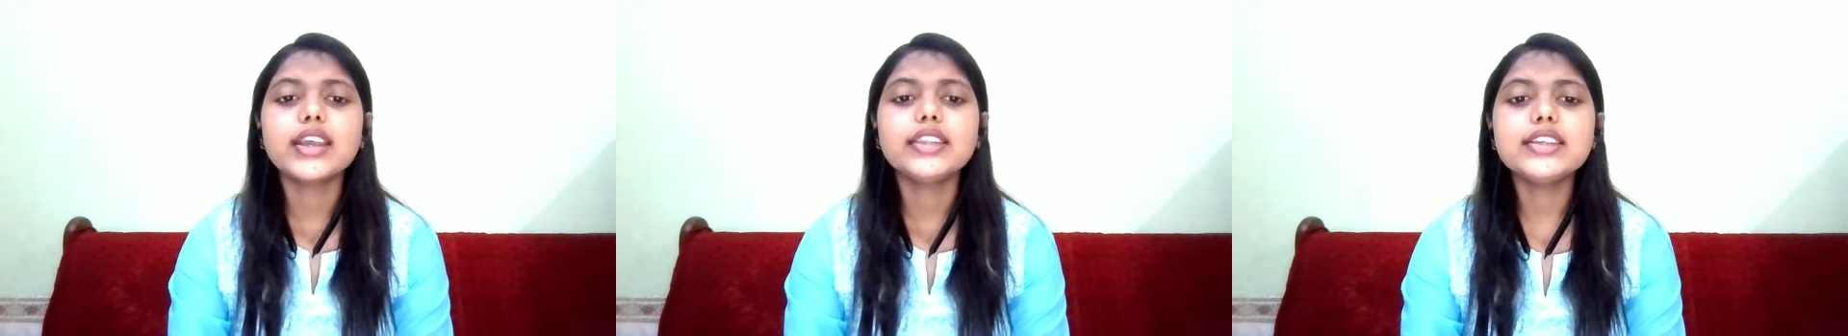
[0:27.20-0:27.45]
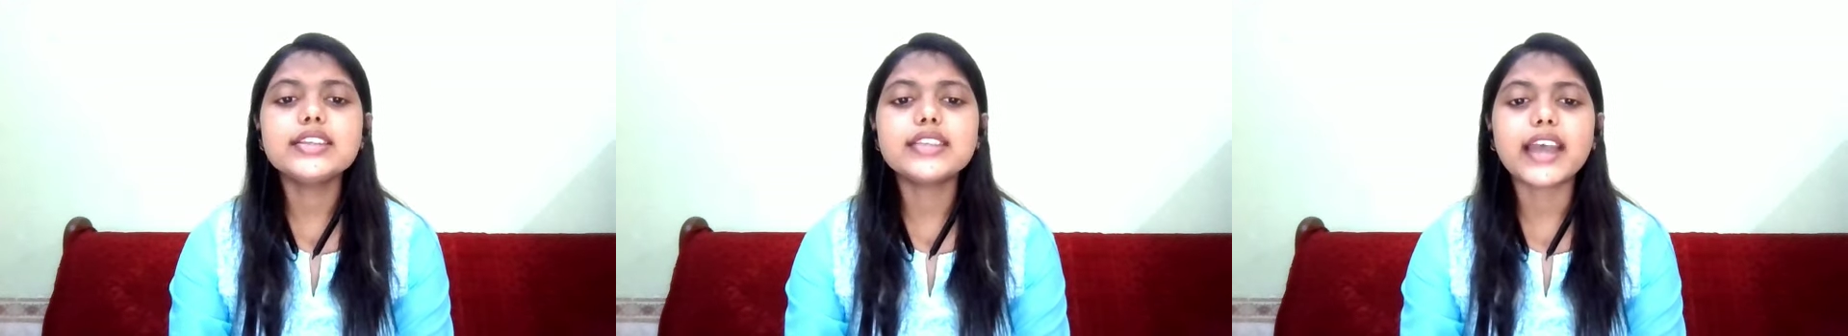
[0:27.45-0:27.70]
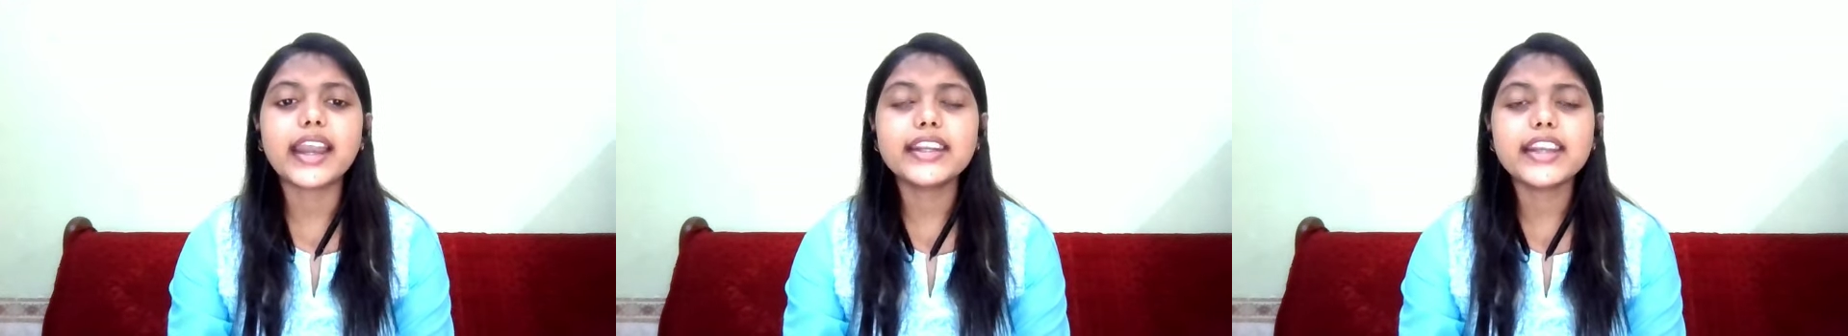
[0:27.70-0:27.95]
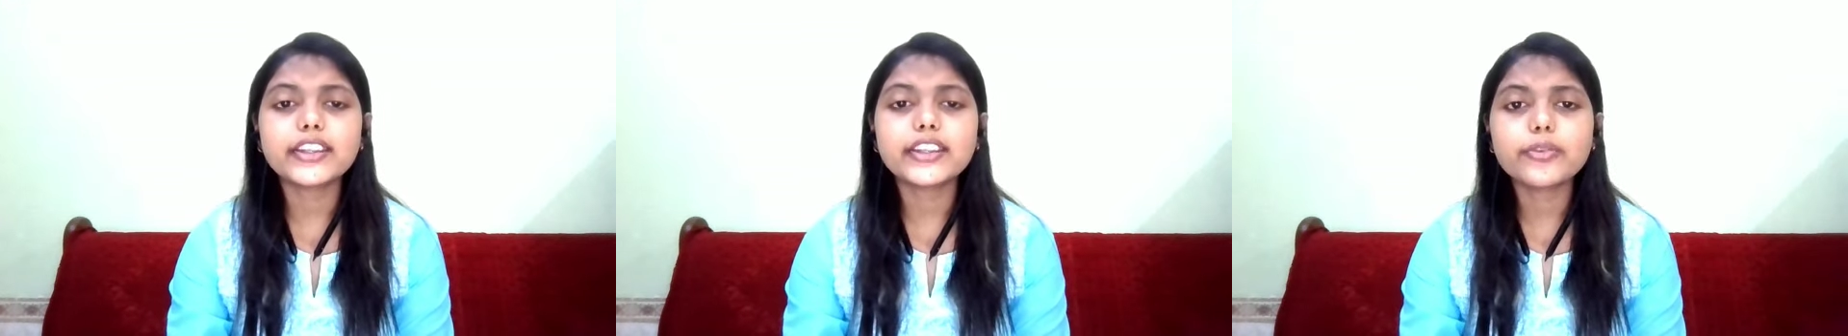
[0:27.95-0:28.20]
These
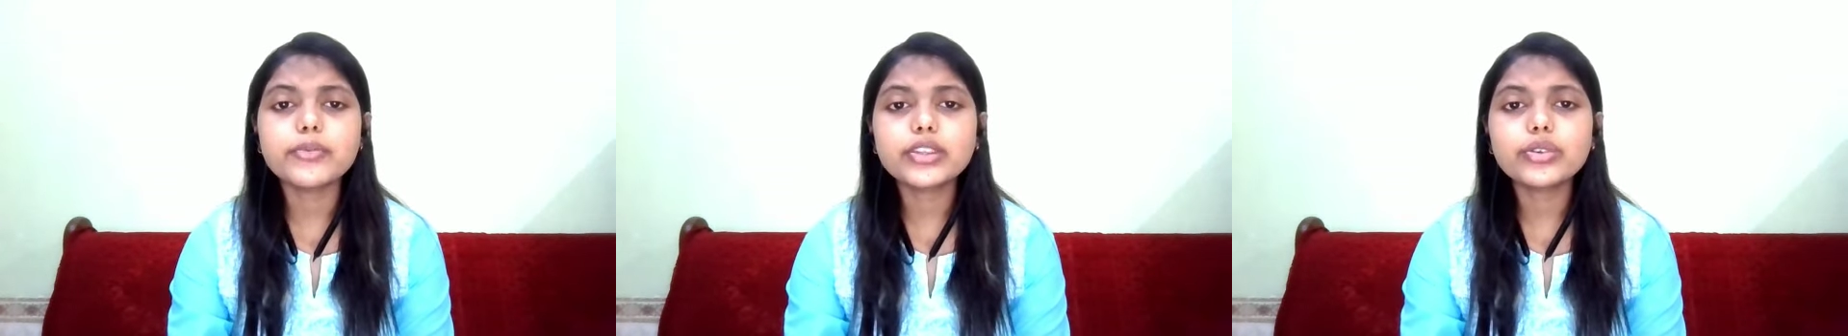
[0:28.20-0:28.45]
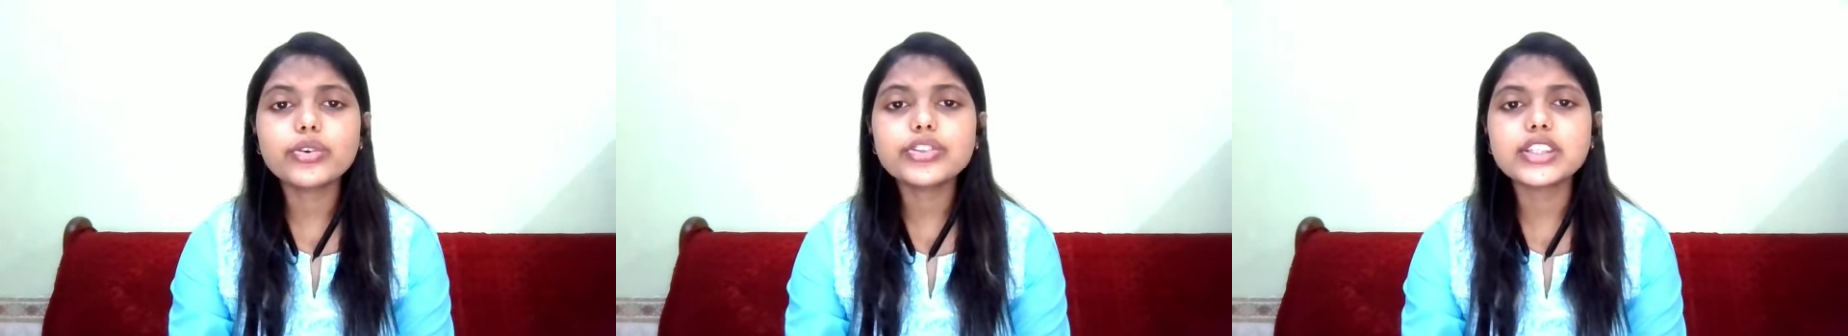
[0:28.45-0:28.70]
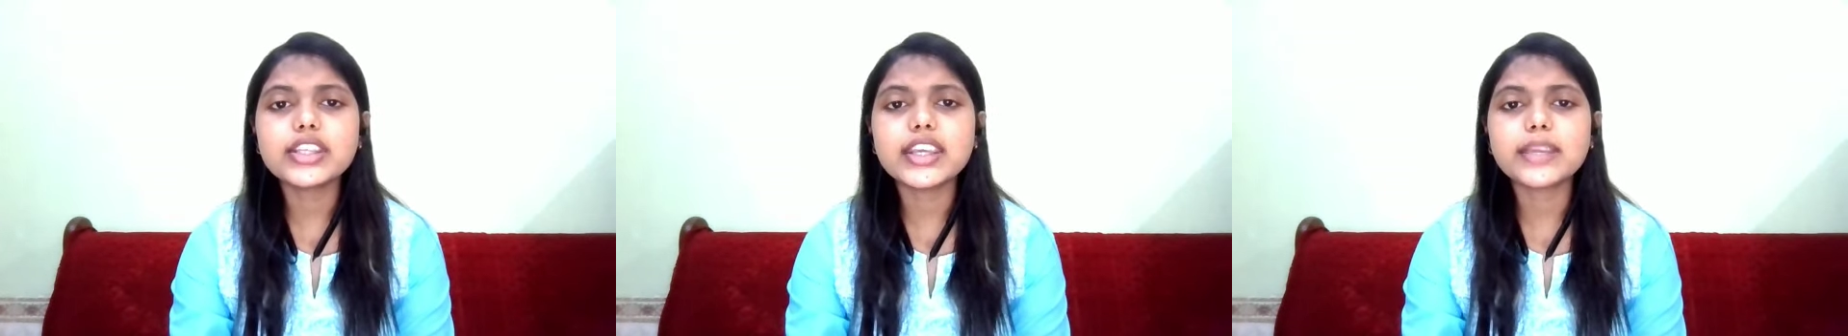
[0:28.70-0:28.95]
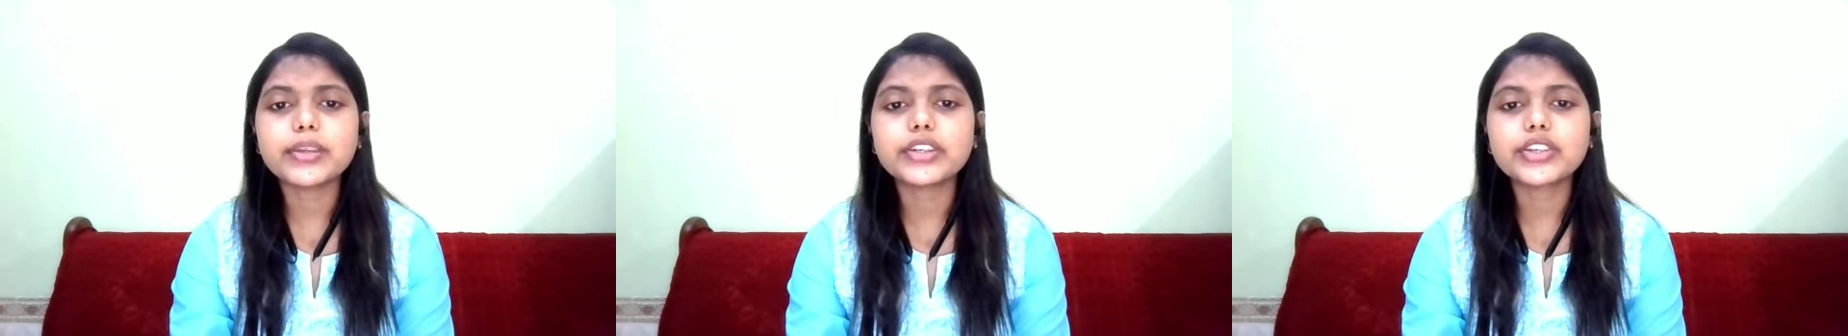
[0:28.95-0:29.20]
ideas of misogyny and
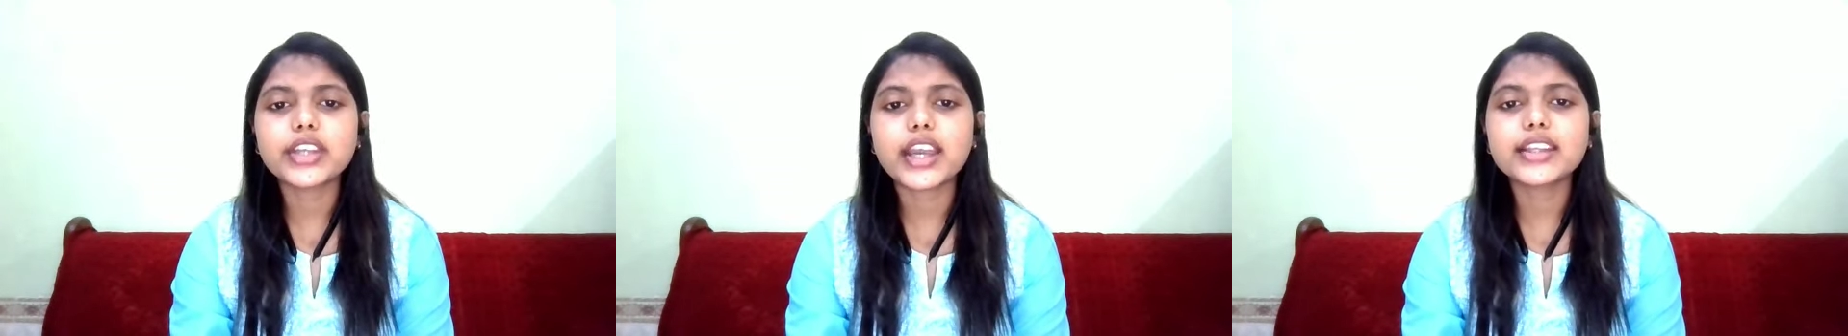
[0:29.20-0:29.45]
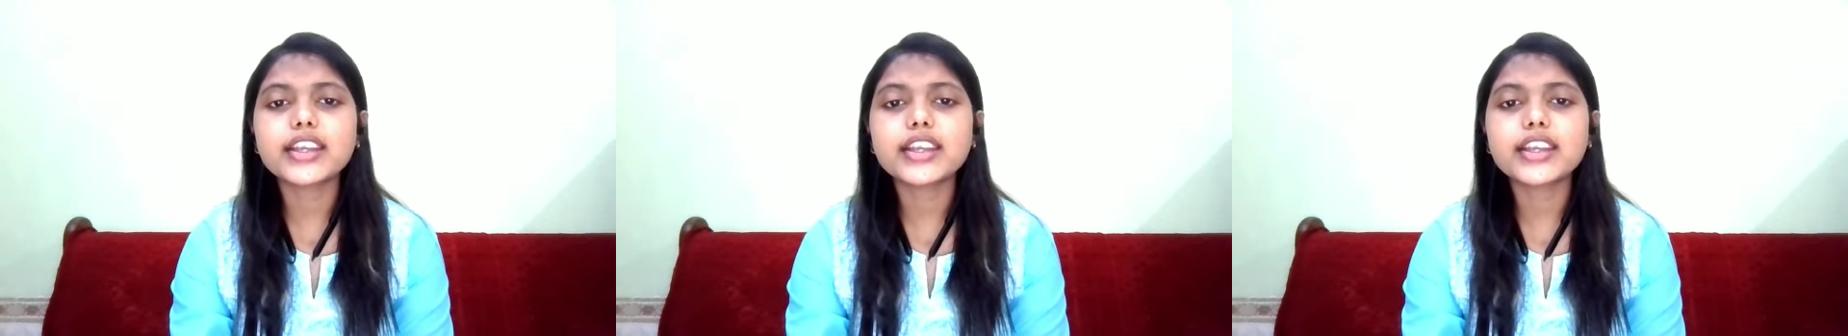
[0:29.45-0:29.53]
patriarchy